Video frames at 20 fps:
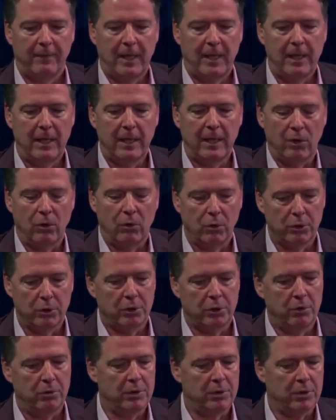And in that
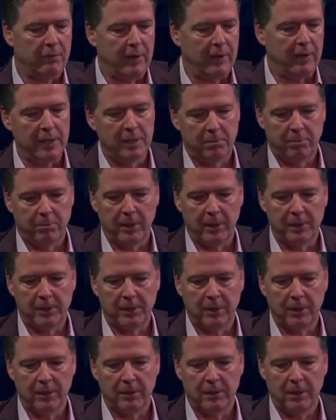horseshoe is the vice
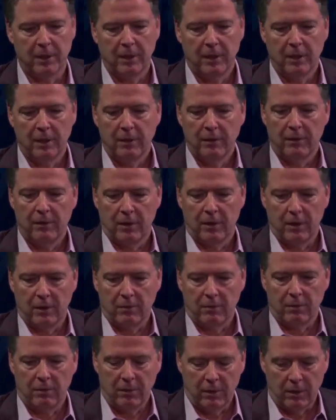president,
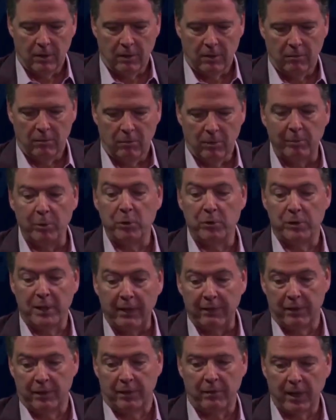the woman who's
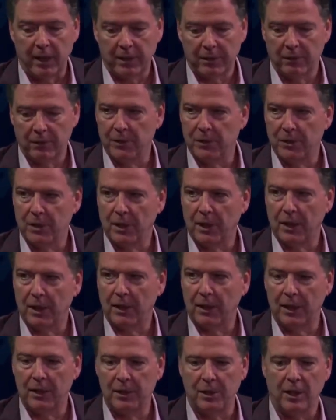now the director of the
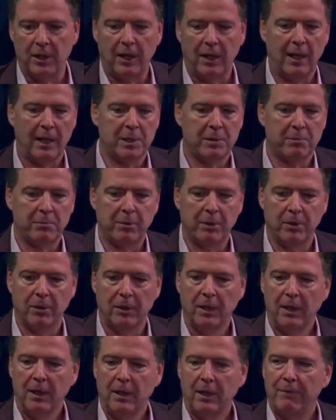CIA, Gina Haspel,
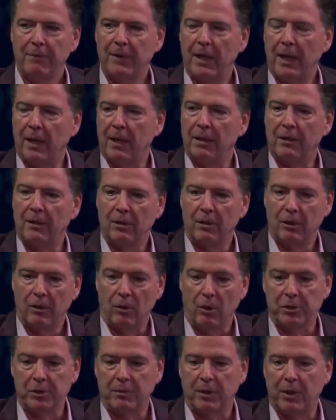and
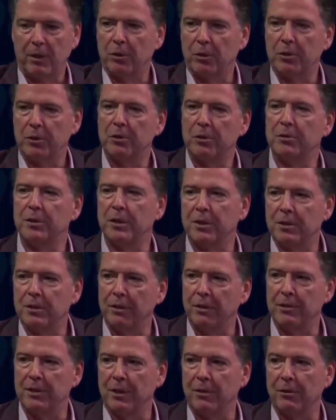also in that horseshoe is the
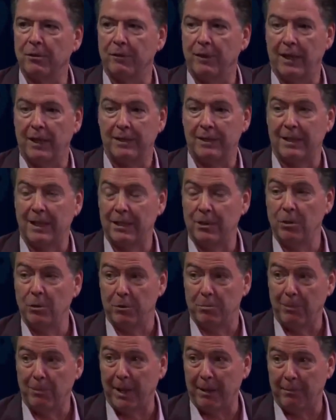Attorney General of the United States,
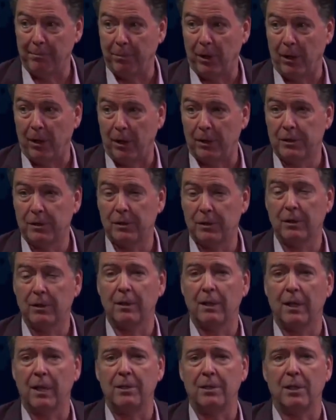who's my boss,
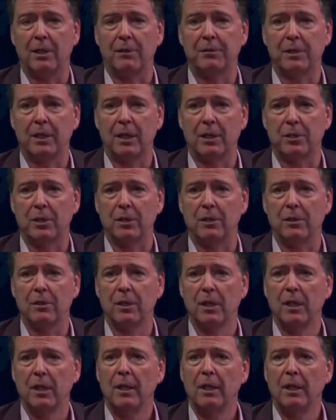then Jeff Sessions.